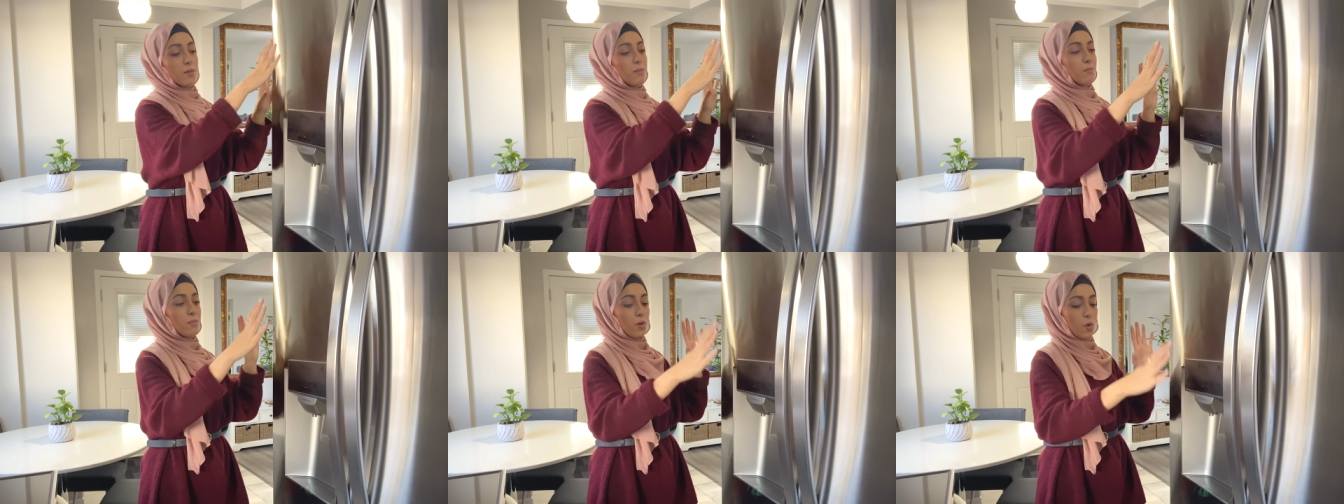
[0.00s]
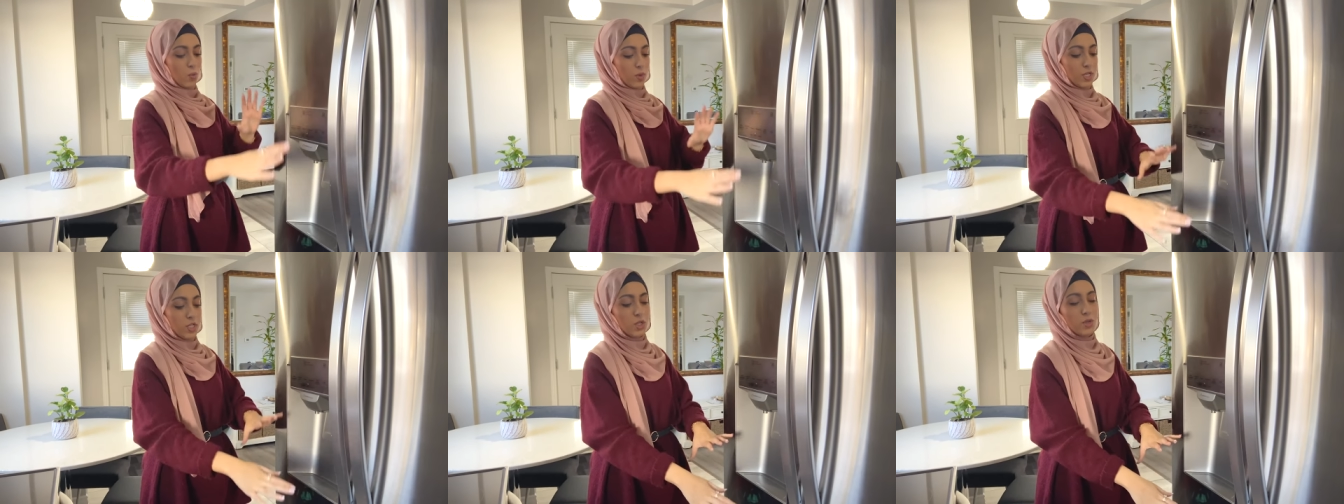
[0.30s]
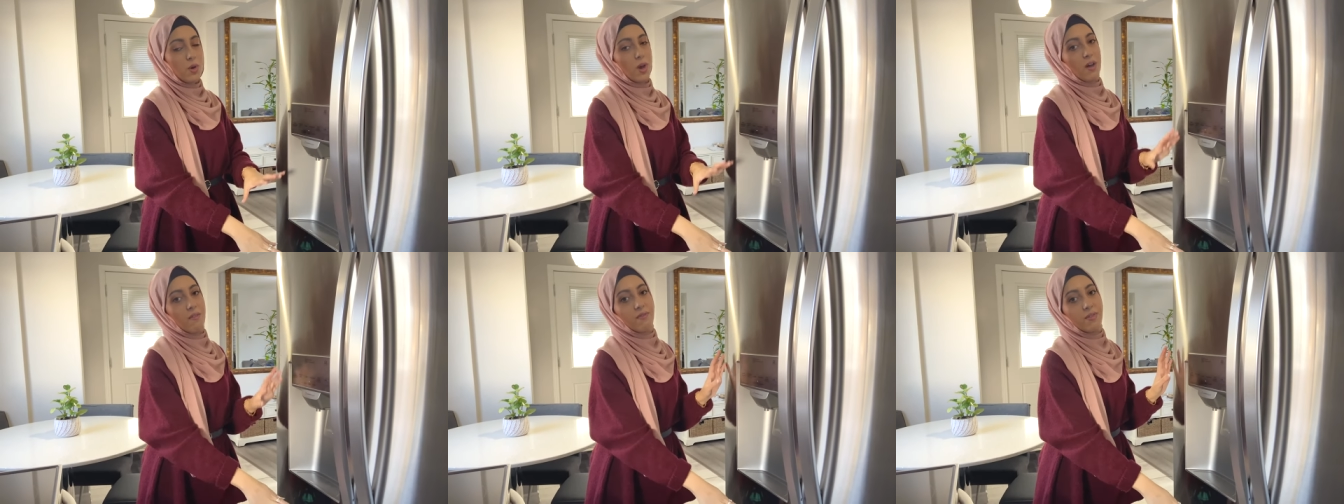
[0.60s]
but we do
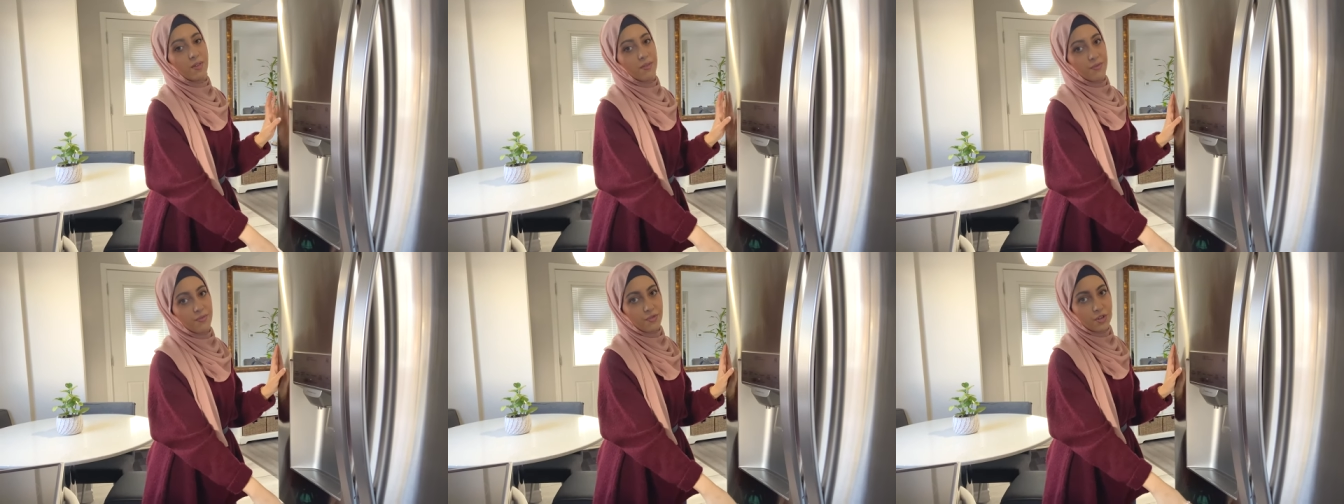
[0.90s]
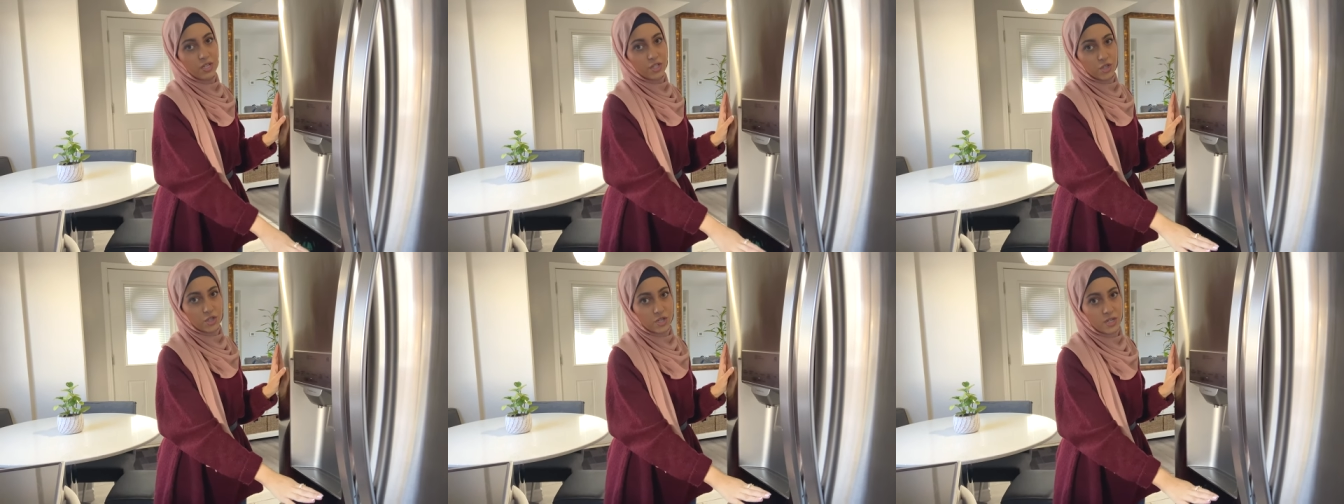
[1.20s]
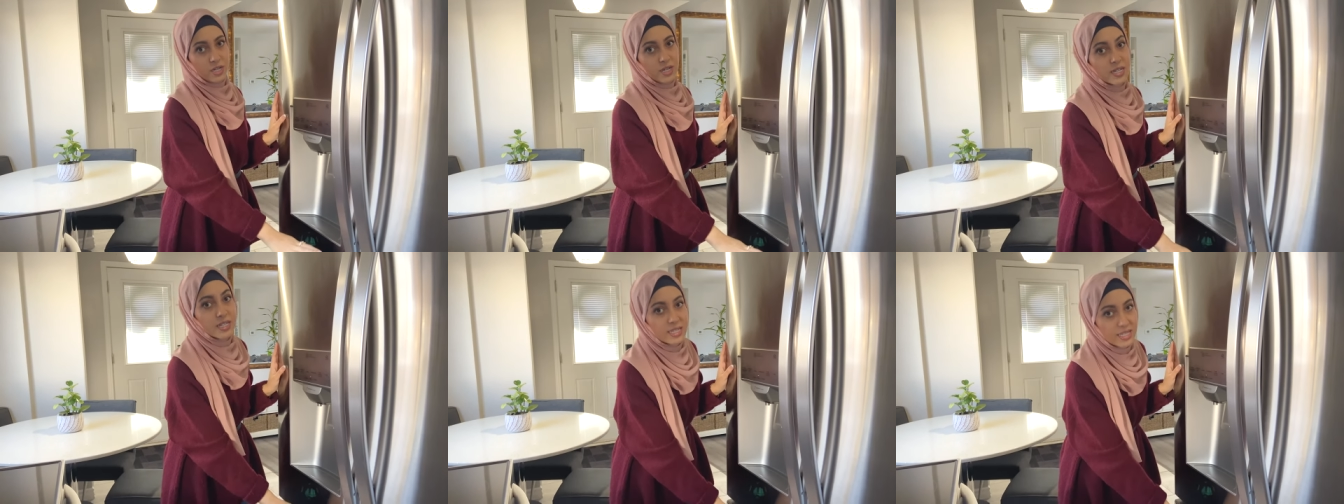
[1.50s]
have the
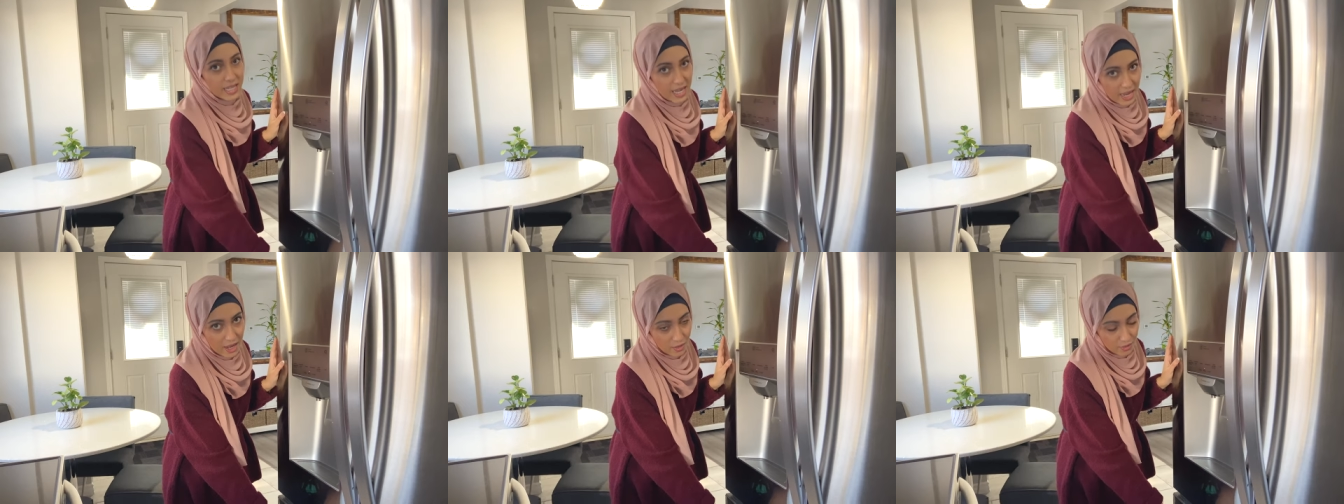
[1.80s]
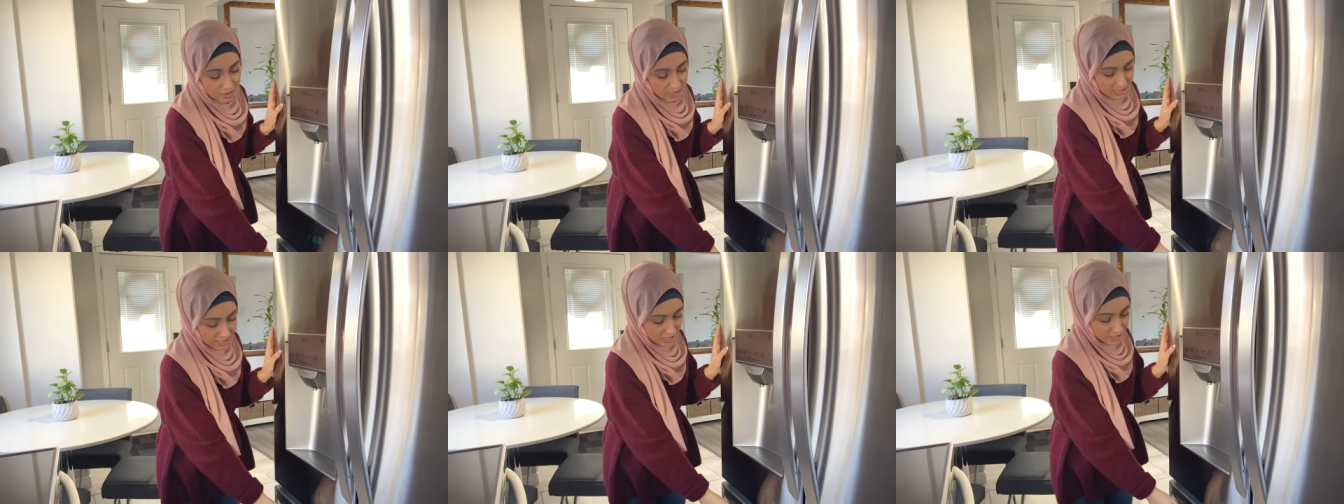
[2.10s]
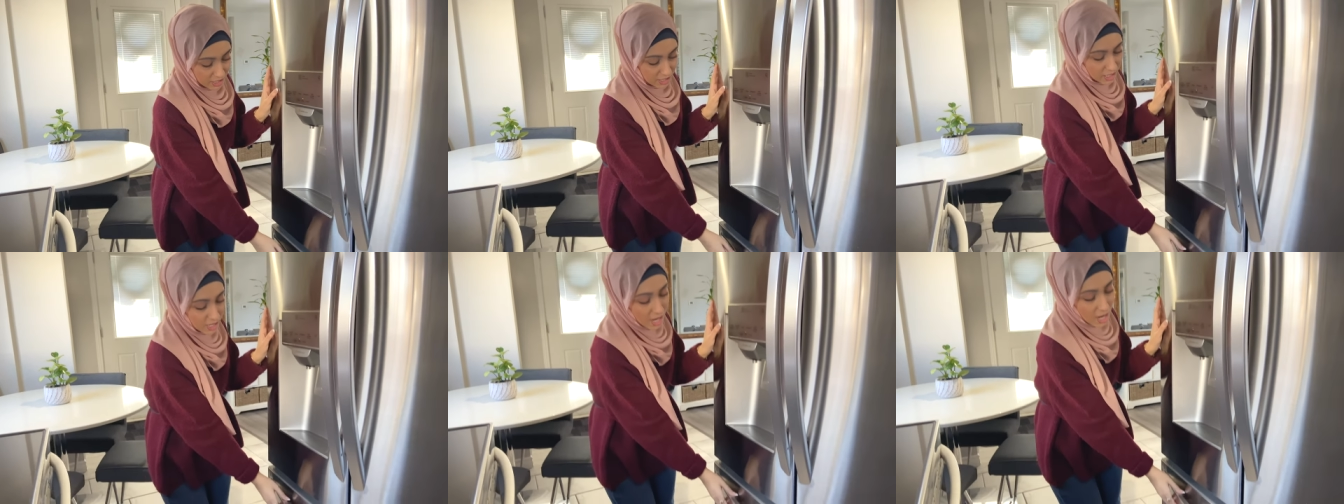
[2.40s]
freezer down
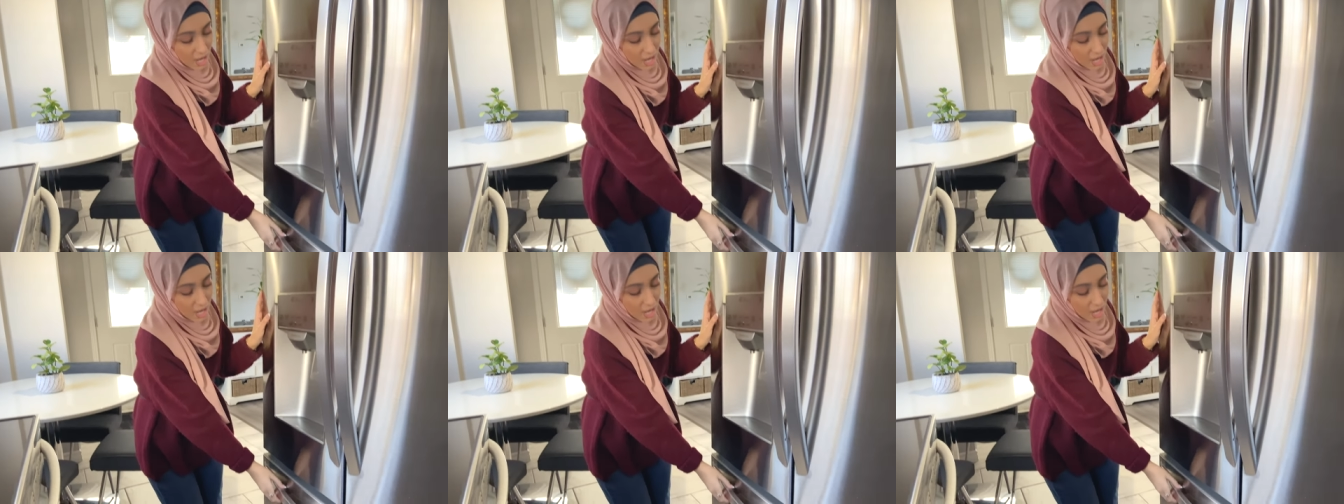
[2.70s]
here.